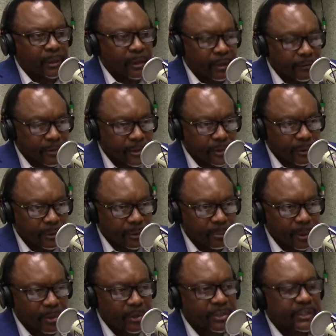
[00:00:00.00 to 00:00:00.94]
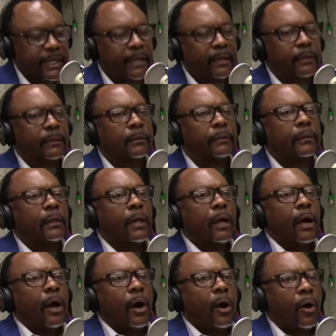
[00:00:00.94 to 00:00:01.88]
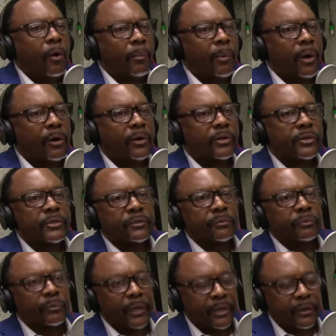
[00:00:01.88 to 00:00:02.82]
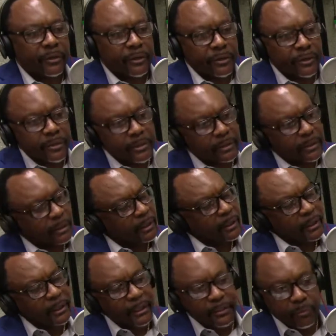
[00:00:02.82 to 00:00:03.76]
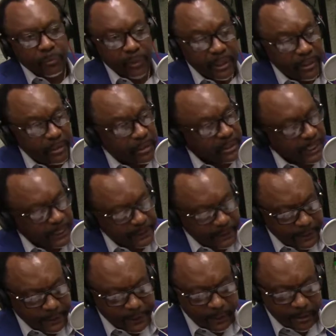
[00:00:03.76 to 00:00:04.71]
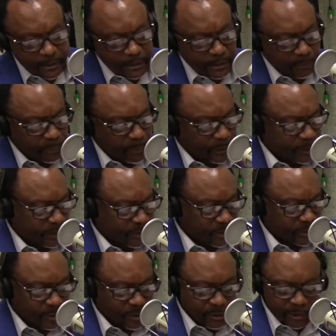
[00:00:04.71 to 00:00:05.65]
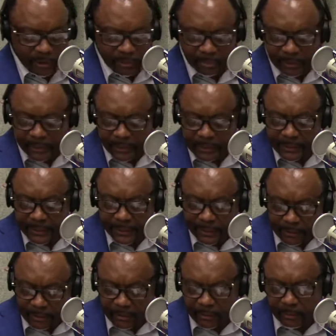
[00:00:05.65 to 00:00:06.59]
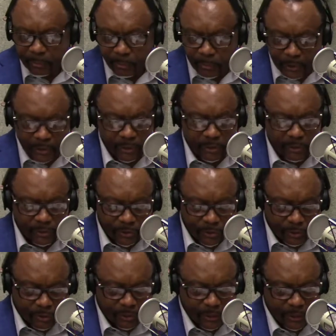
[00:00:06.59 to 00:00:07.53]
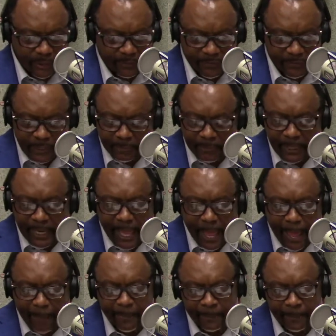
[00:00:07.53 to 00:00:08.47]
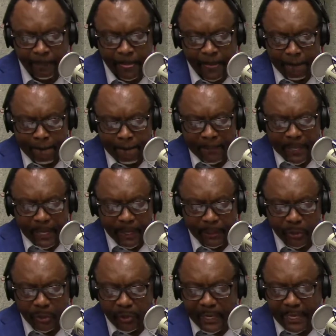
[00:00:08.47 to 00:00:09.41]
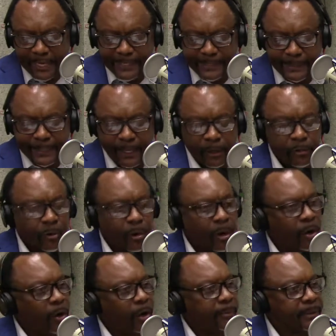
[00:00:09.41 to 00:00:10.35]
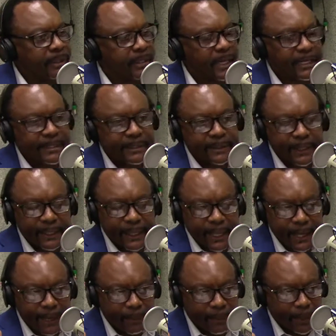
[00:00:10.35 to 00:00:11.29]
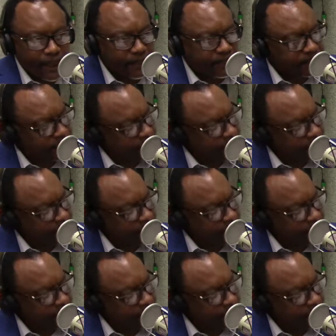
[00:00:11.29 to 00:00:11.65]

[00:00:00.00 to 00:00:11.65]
coverage on your motorcycle. Homeowners, renters. Yes, renters out there, get you some renters insurance, please. Get you some renters insurance. If something happened and you can't stay in your home, an incident came up.